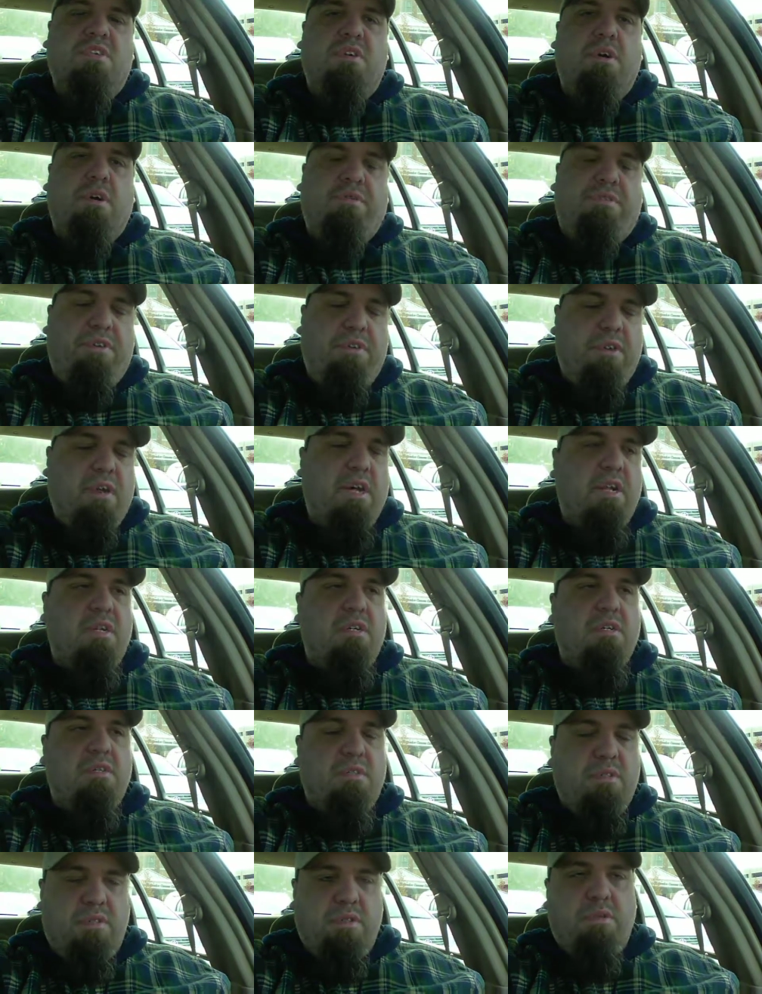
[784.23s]
know if you got
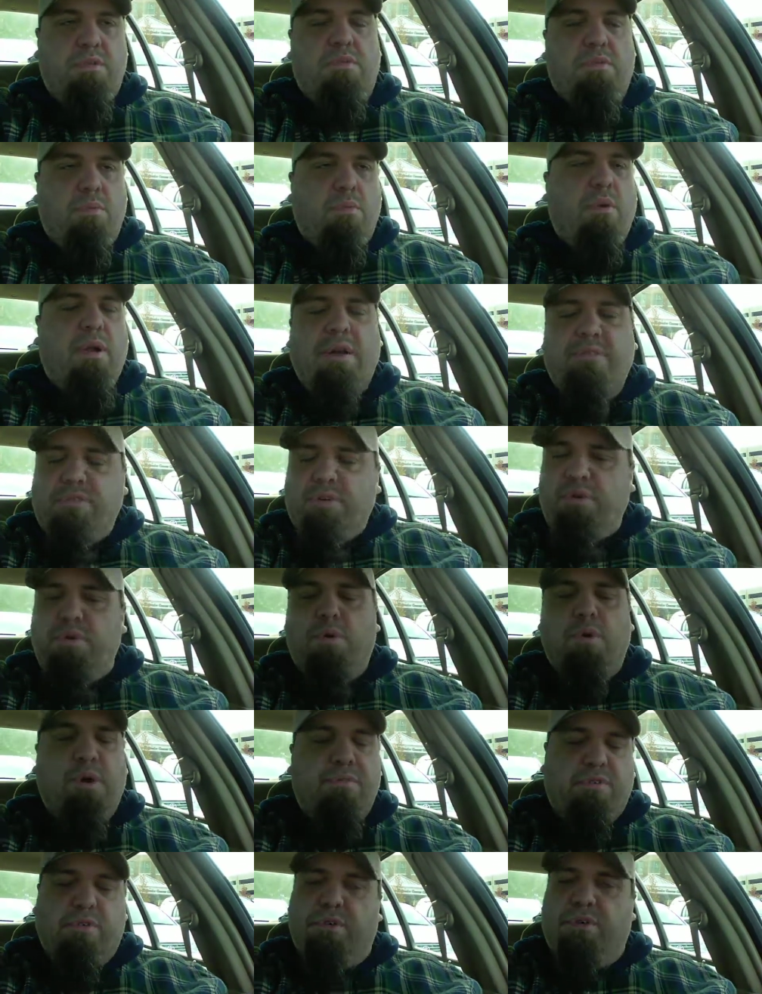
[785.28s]
a, you know, whatever,
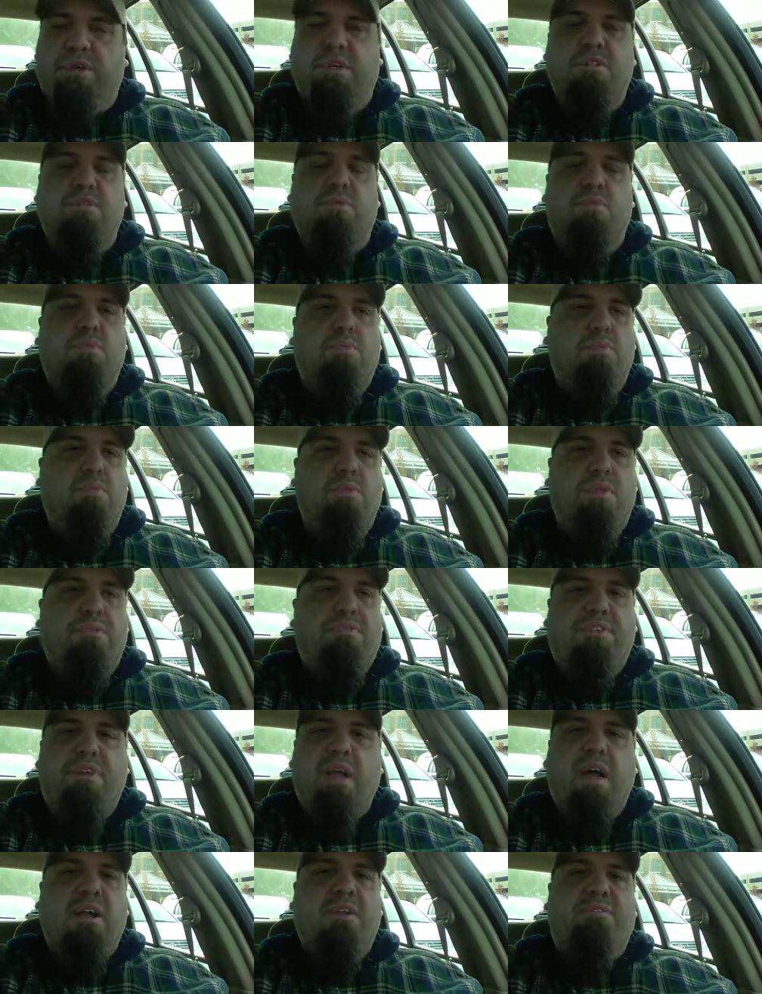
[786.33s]
whoever it is, if
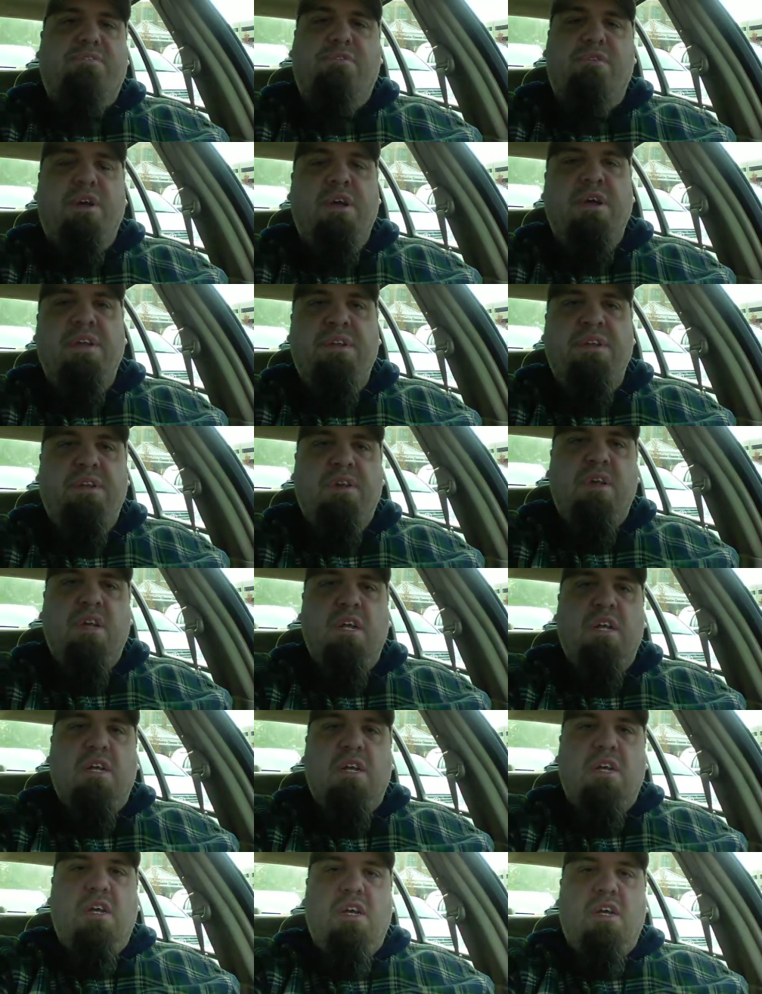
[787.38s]
you got a friend,
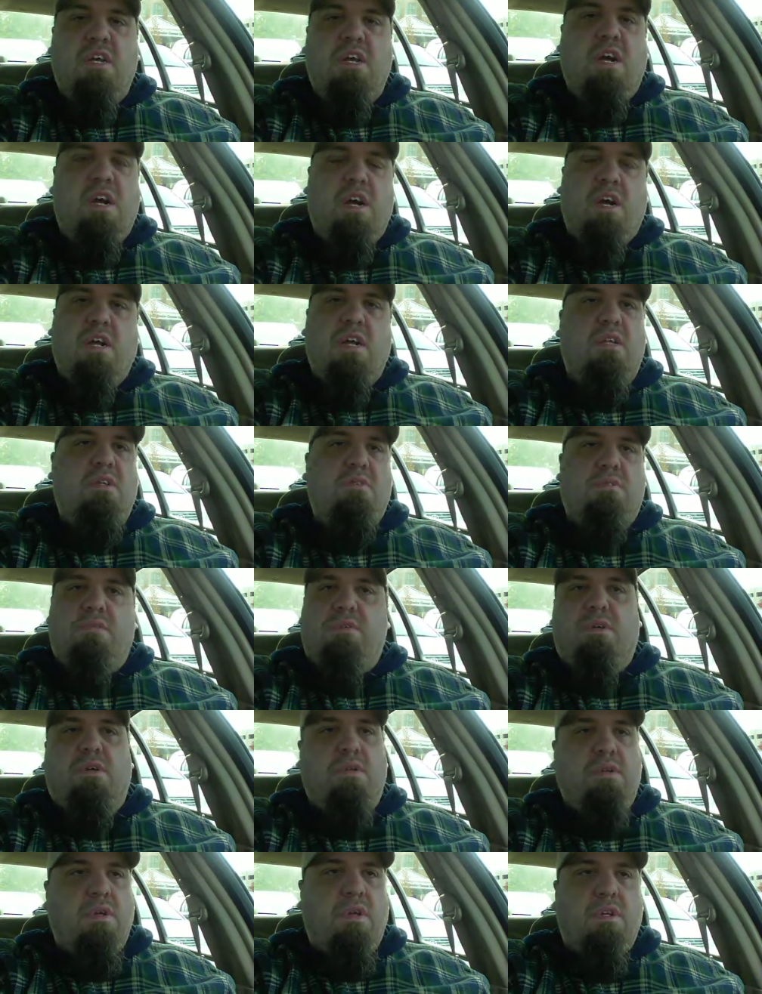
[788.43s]
uh, you
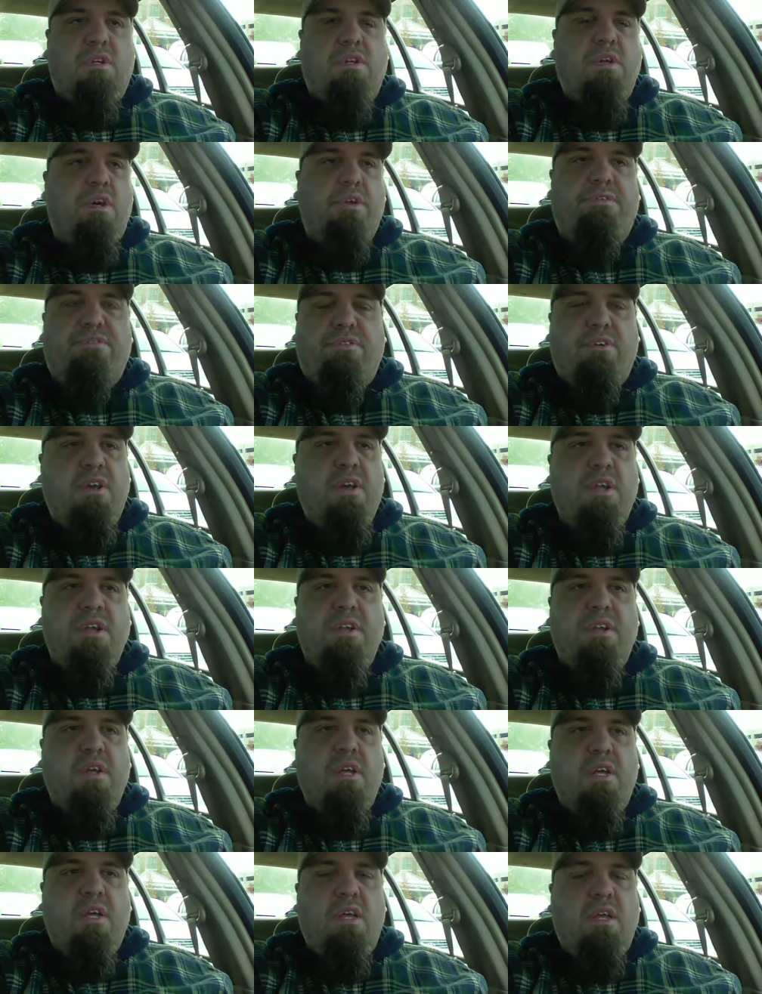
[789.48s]
know, a good
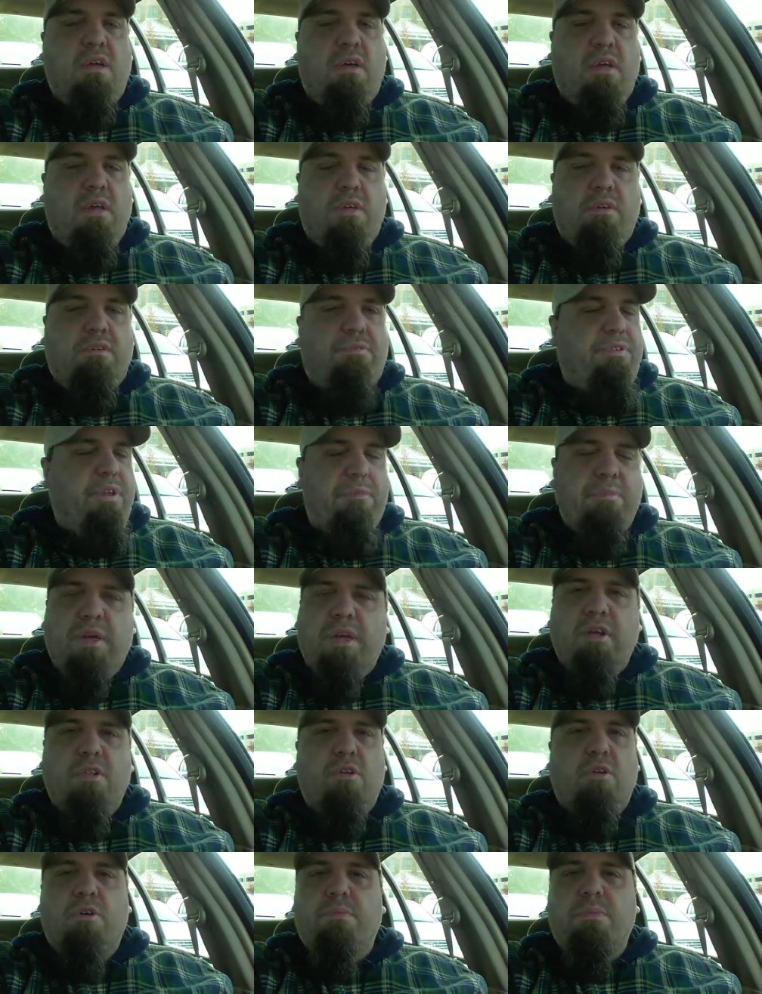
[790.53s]
friend,
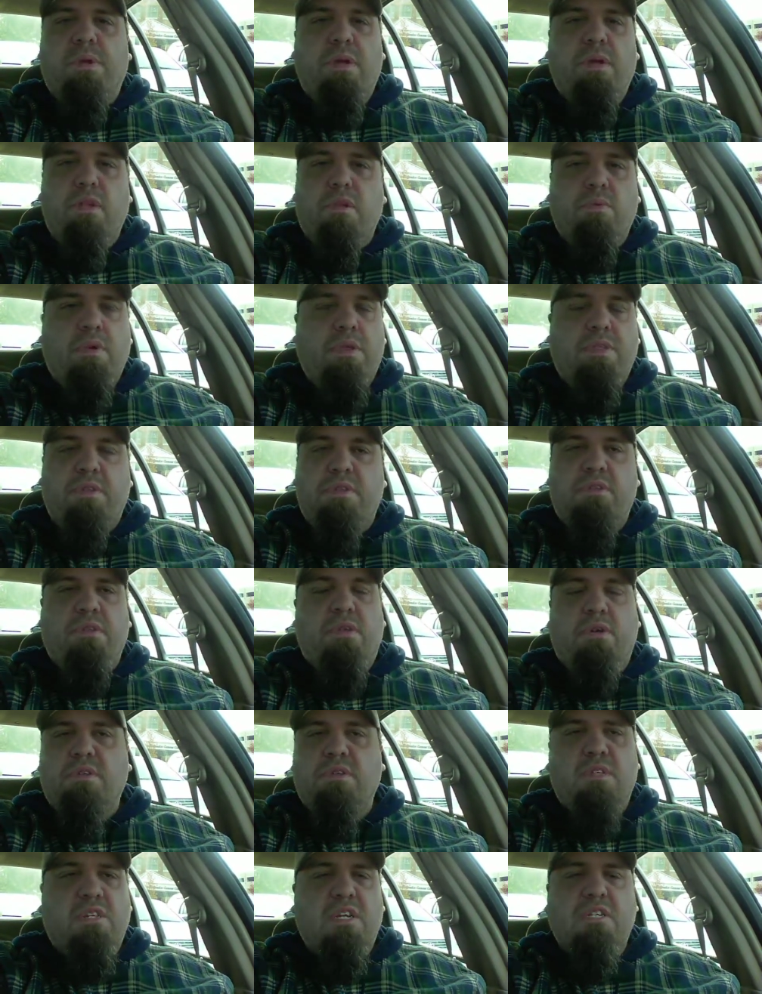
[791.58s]
female or male, whether, you
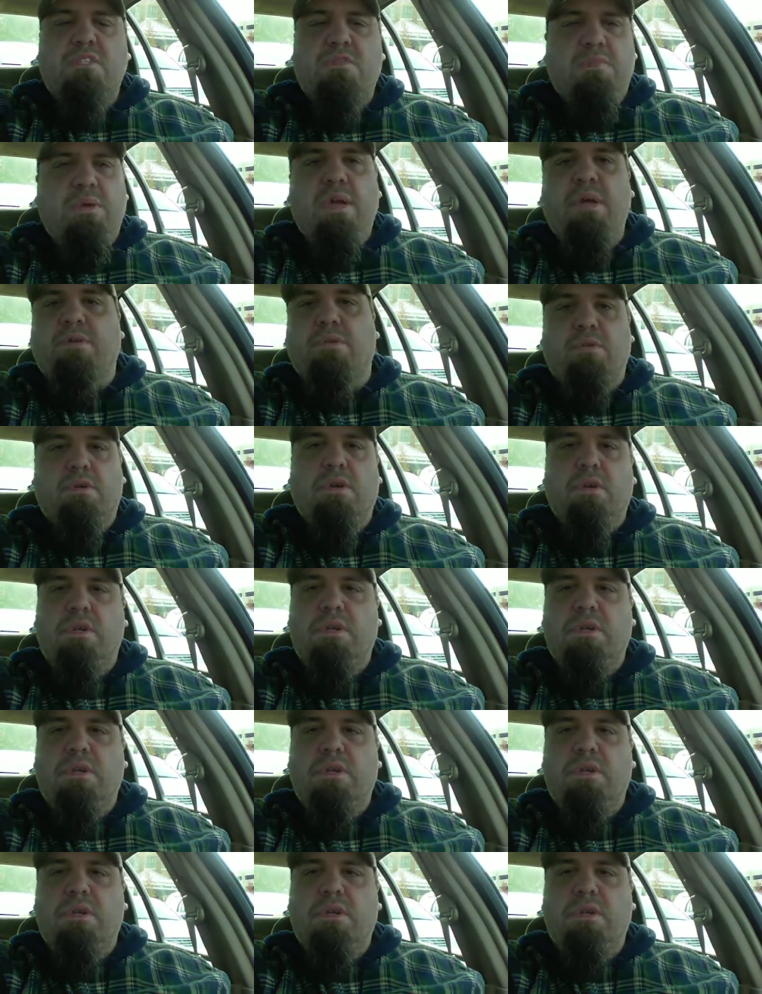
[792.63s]
know, it doesn't matter.